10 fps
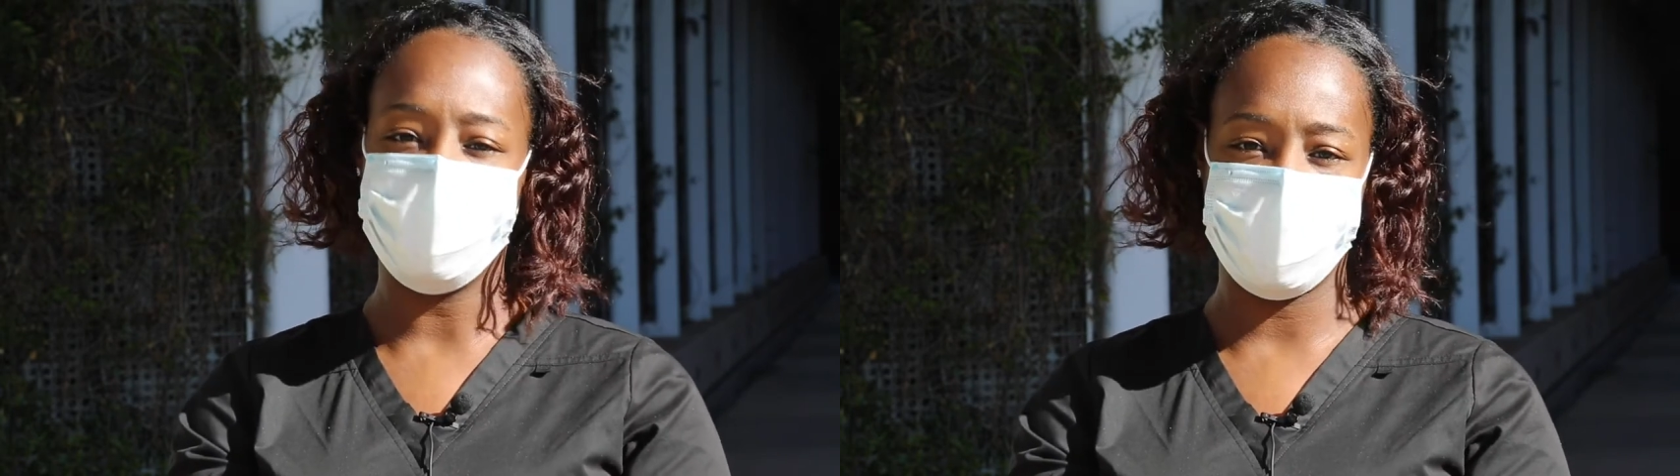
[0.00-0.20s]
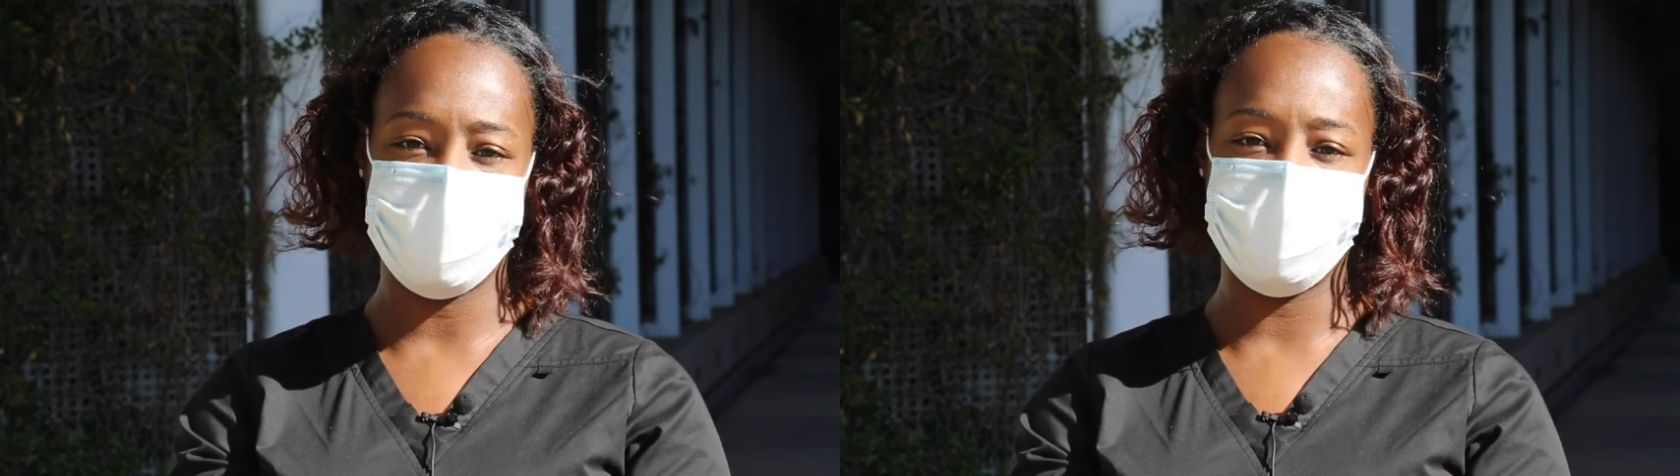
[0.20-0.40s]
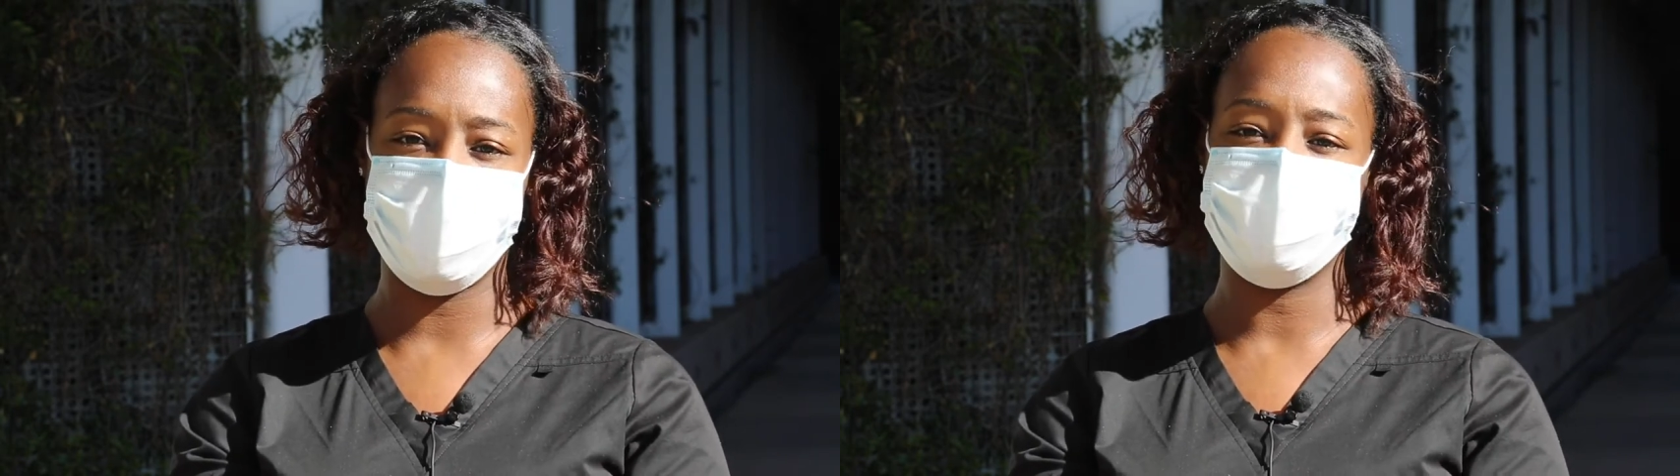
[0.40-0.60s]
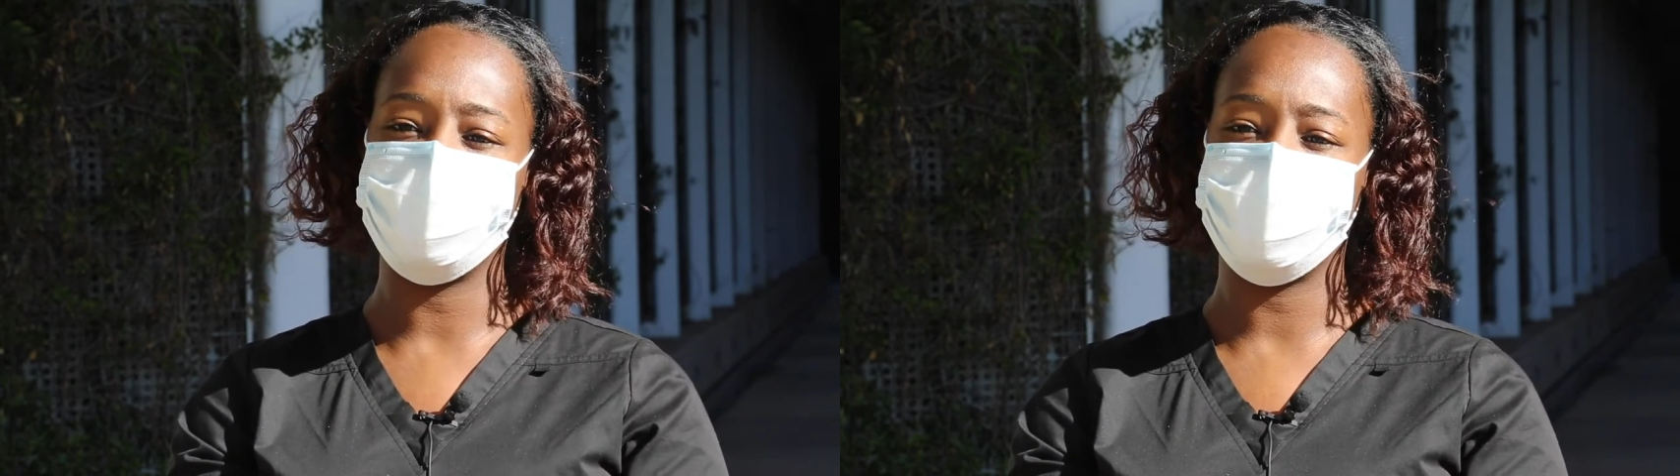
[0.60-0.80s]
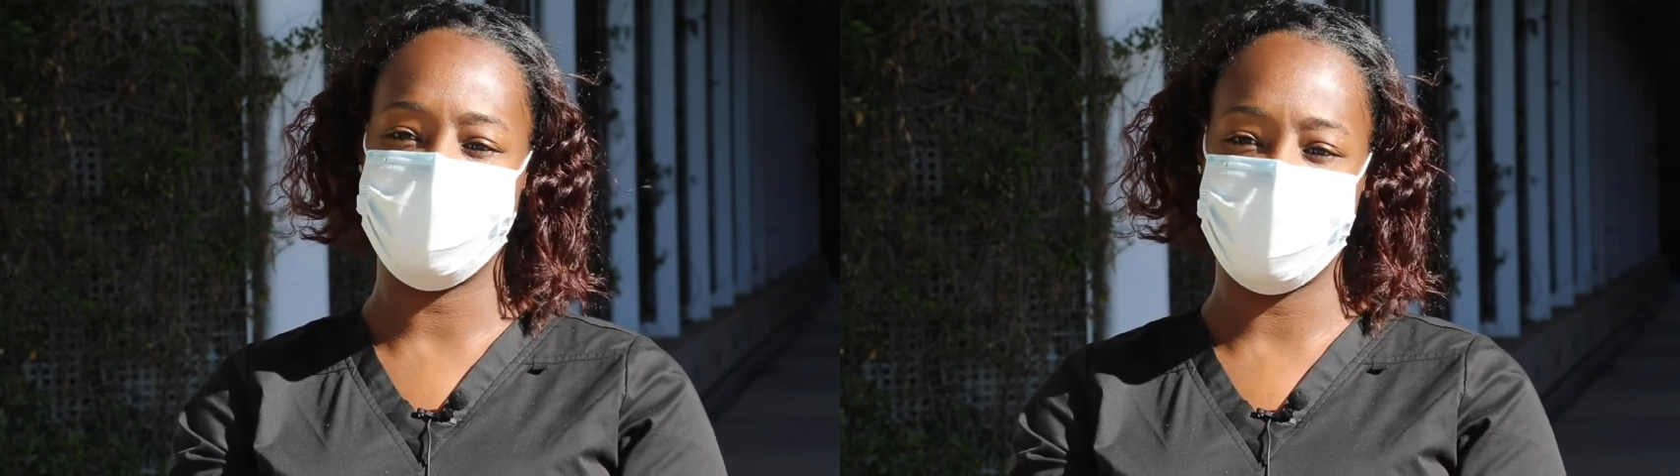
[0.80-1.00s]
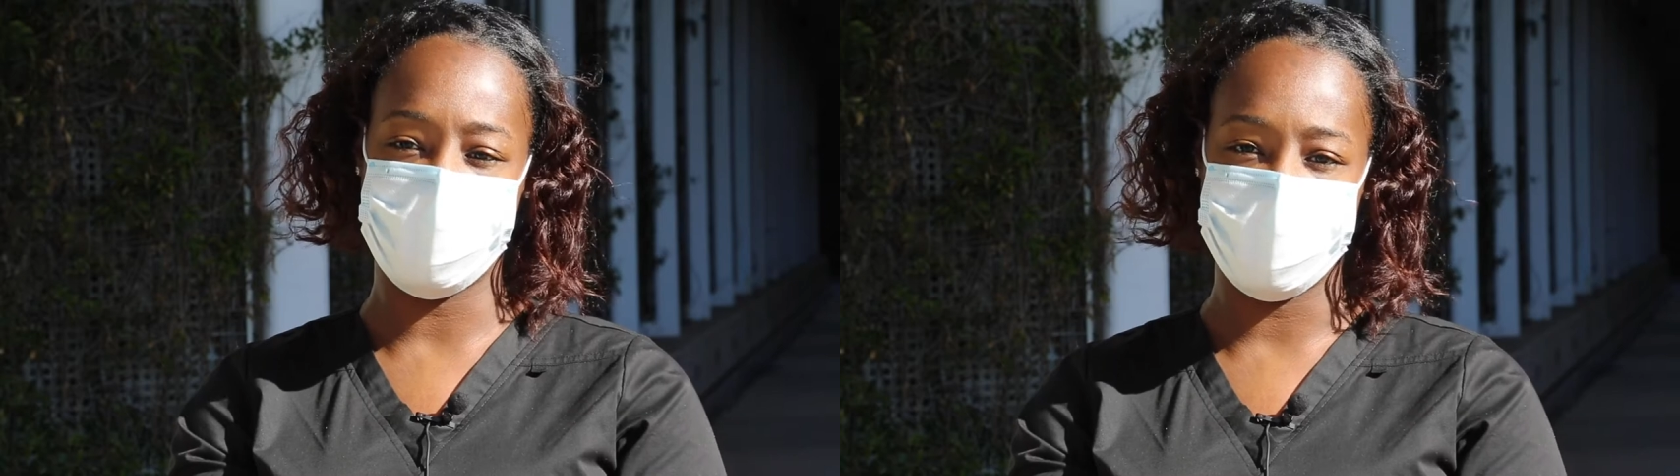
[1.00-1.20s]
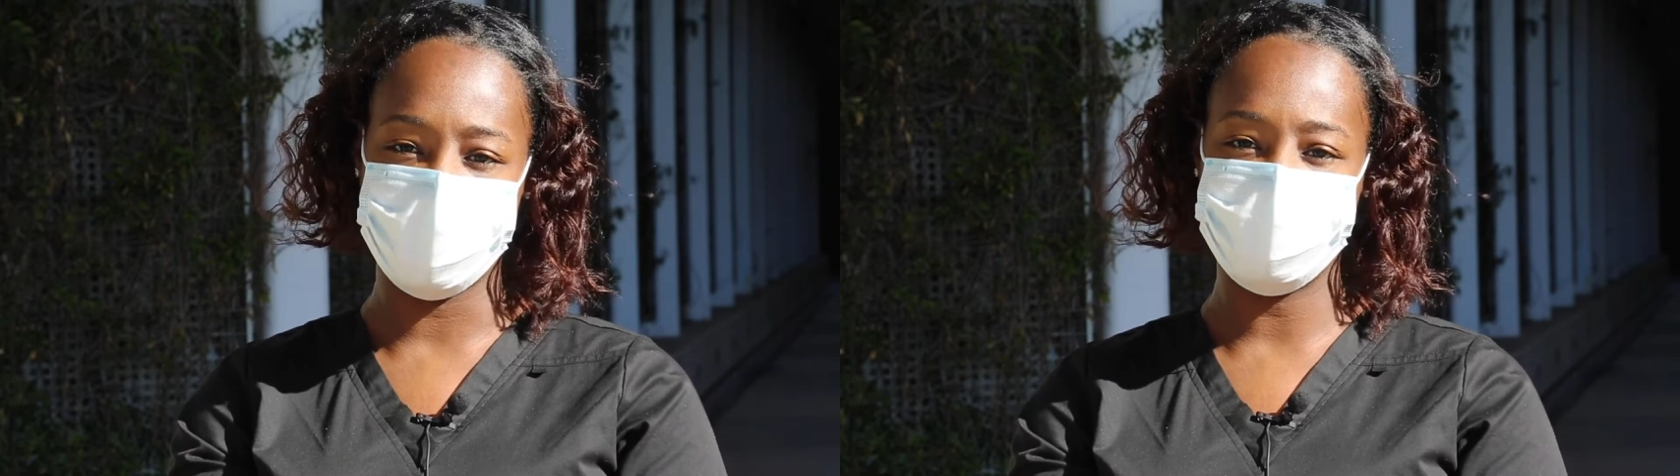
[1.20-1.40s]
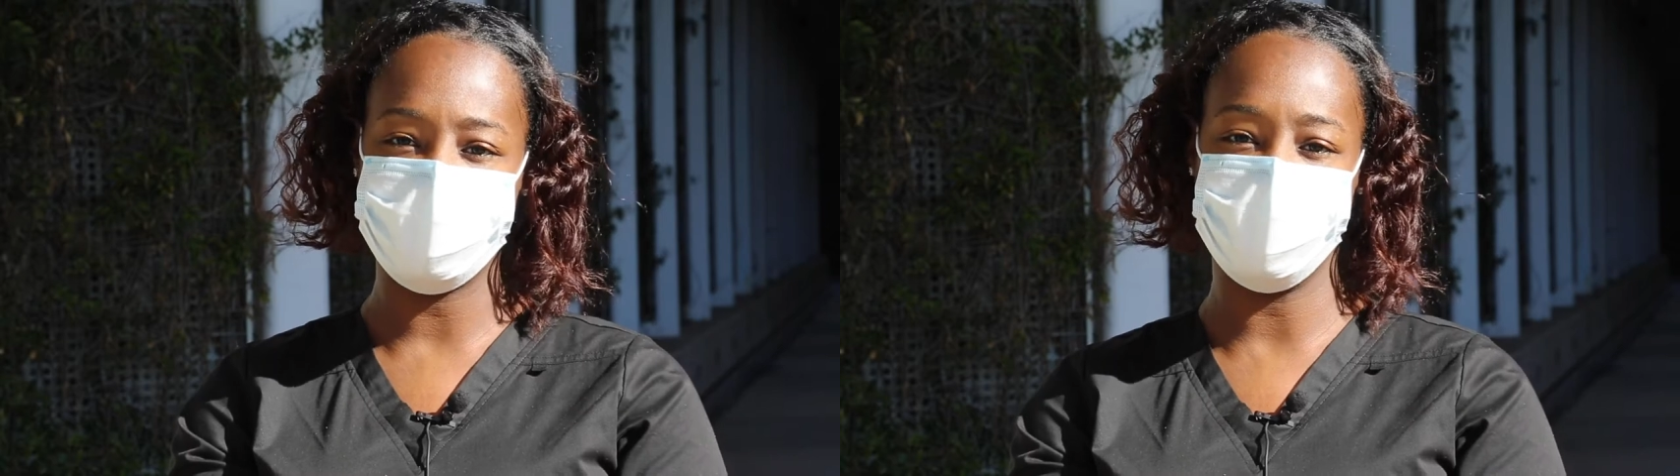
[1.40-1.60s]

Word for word: okay when they're not.